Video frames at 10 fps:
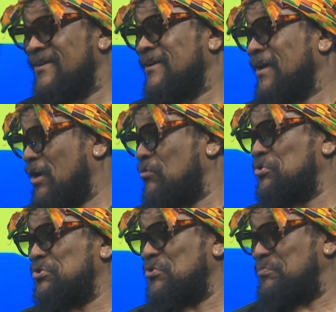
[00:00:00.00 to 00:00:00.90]
I want to
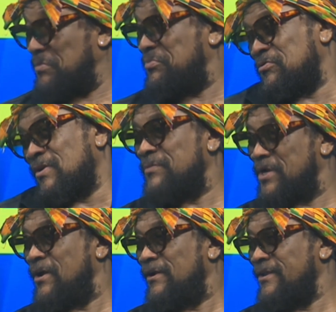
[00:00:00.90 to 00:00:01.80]
show people I'm a
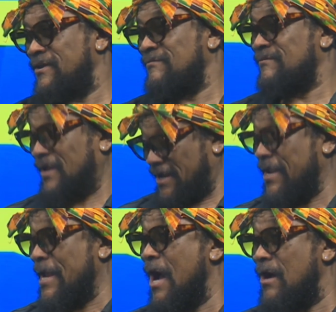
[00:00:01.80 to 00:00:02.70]
Ghanaian and a
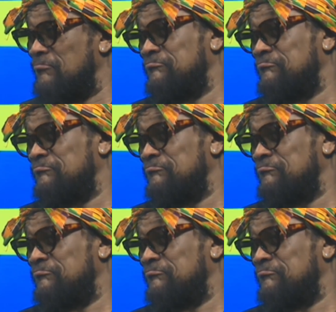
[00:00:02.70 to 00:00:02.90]
Ghan.